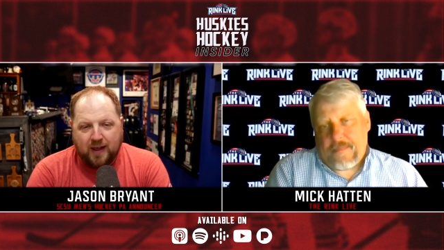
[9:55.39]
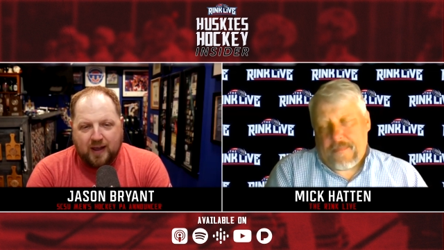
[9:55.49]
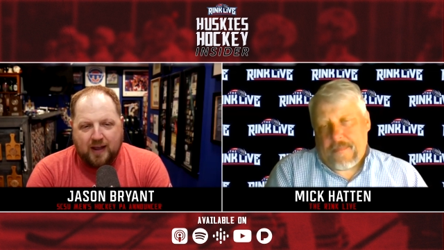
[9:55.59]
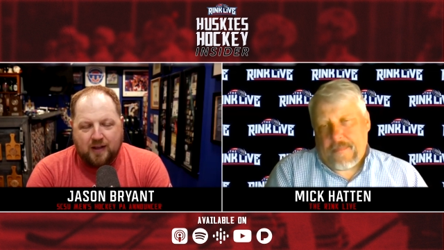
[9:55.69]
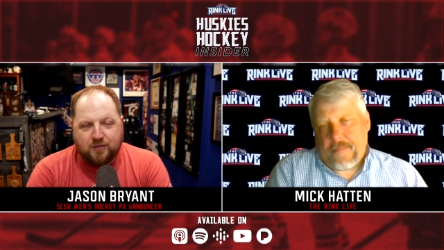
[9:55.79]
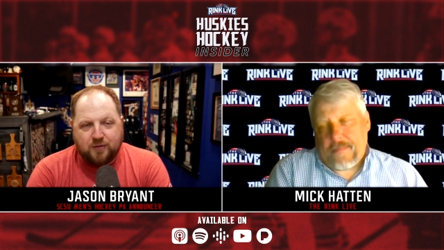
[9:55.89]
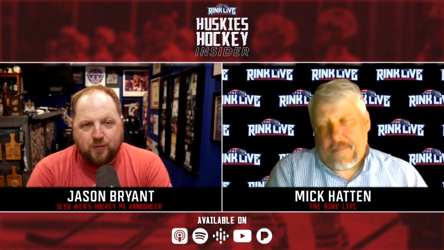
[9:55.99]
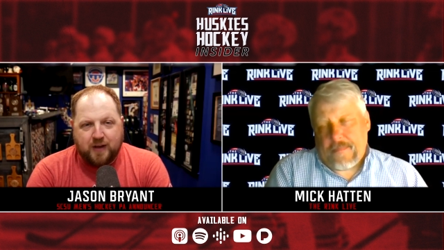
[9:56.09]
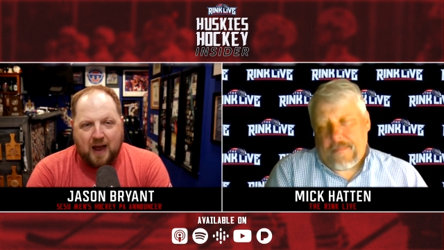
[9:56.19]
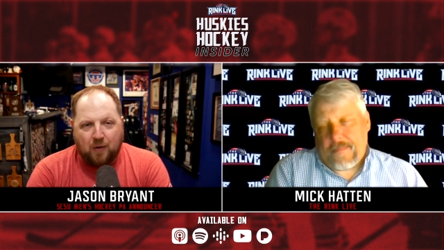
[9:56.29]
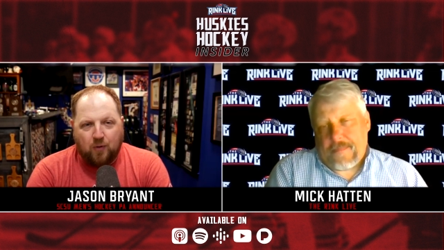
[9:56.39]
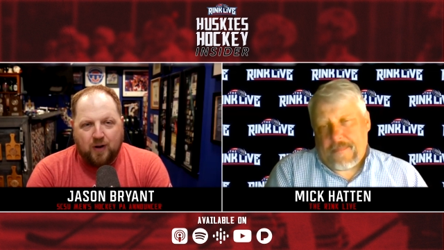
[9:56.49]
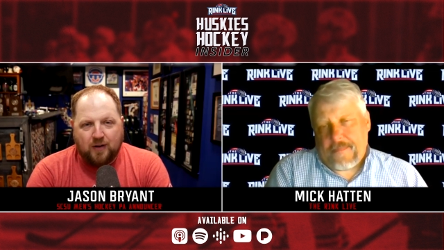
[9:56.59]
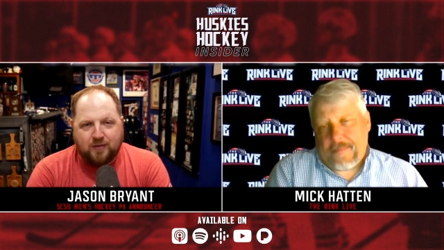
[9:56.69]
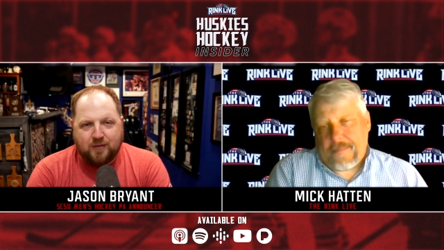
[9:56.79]
Speaker 1: is you've got
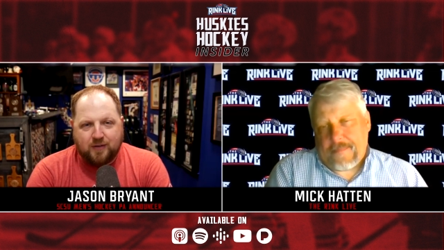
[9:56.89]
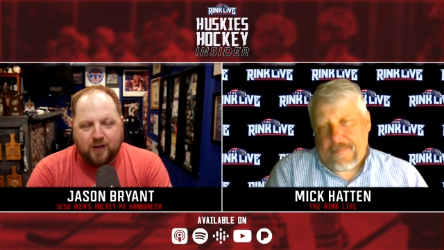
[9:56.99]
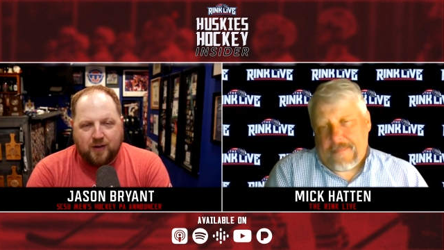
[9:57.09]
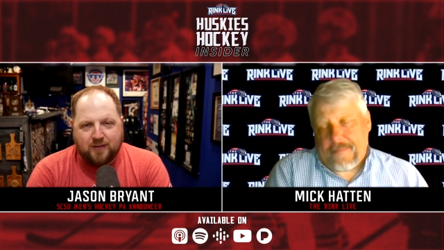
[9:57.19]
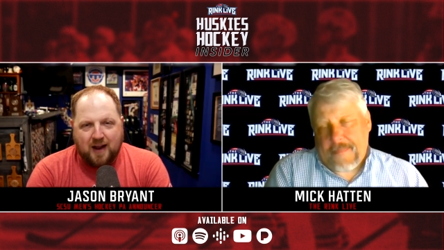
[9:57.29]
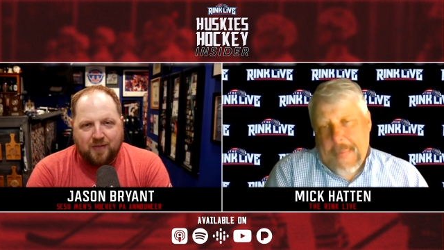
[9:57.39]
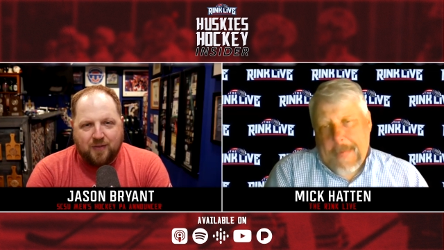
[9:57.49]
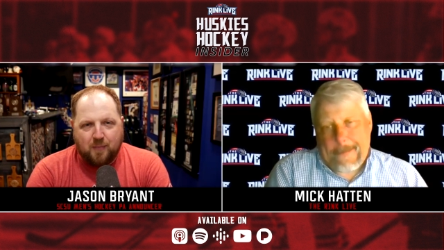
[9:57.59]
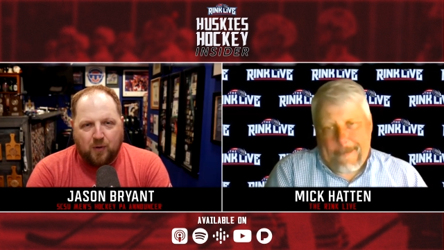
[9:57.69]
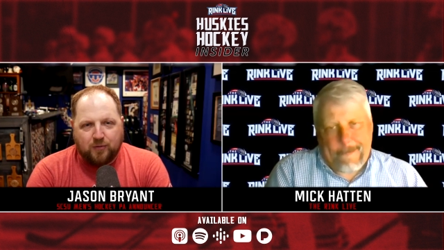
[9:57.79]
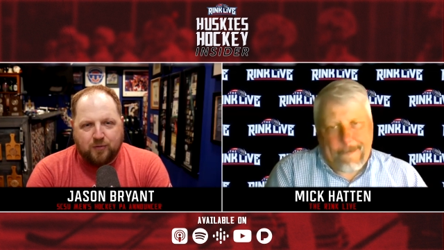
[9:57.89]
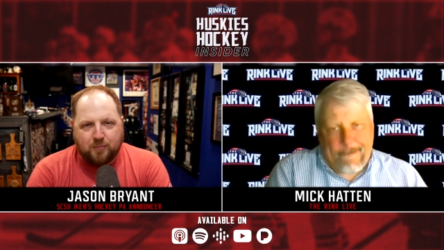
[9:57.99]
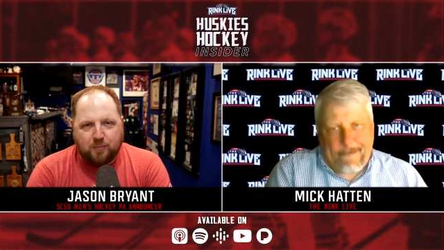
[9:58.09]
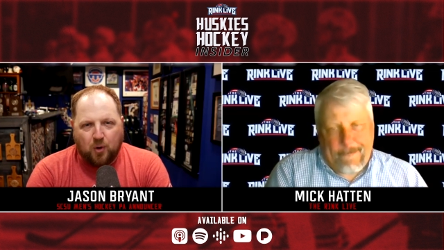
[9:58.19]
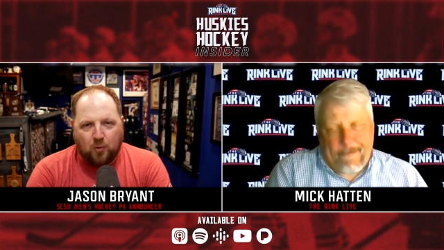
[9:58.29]
it's it's not the most
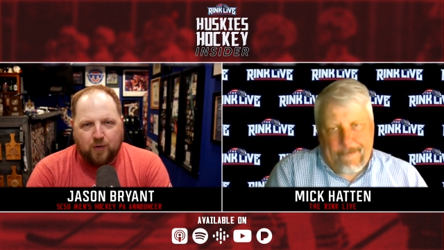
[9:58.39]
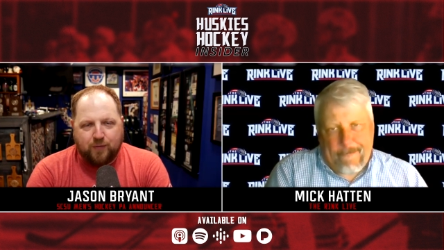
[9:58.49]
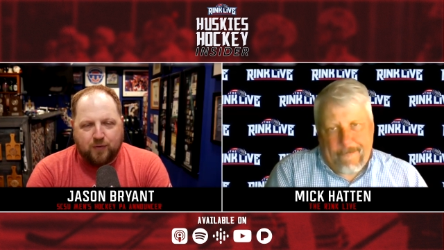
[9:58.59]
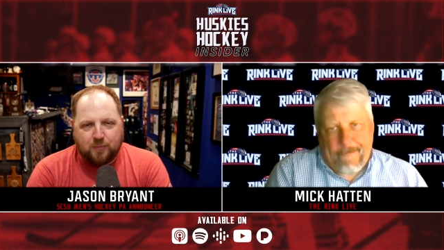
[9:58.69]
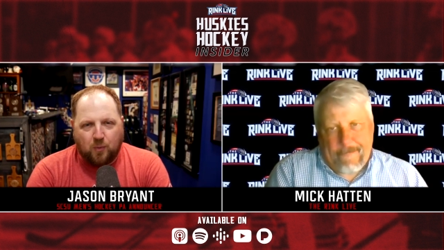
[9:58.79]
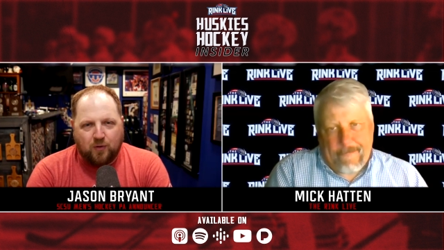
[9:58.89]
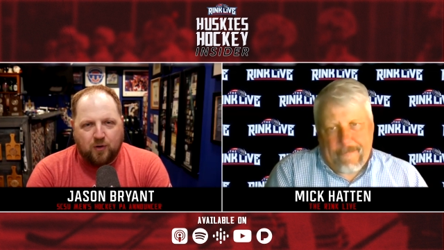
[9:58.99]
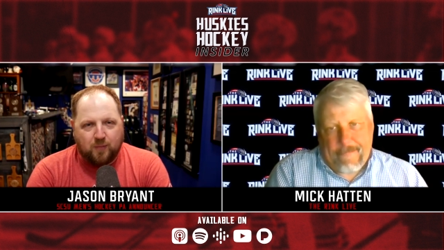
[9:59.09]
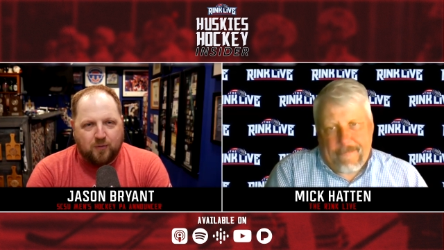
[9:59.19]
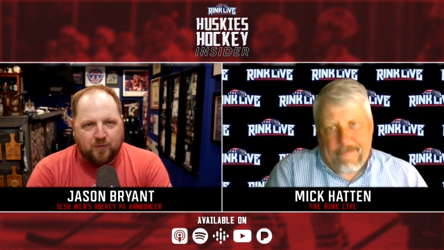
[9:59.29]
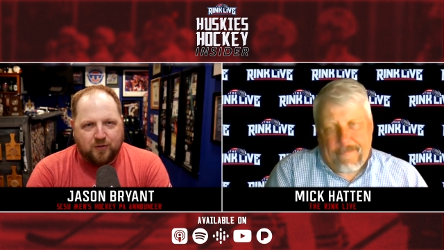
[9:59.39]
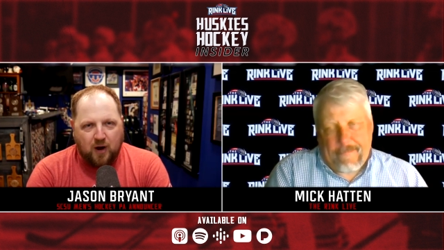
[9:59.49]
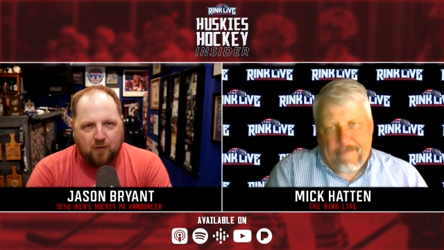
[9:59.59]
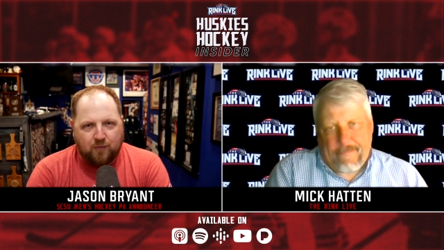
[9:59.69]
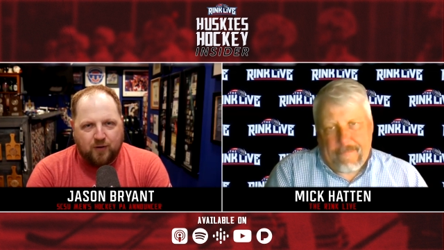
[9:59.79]
prolific sport in terms of its
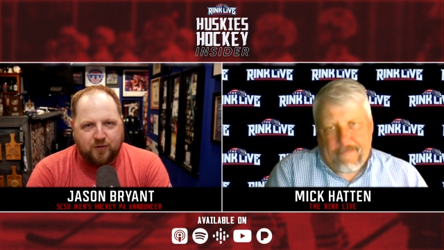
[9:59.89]
coverage.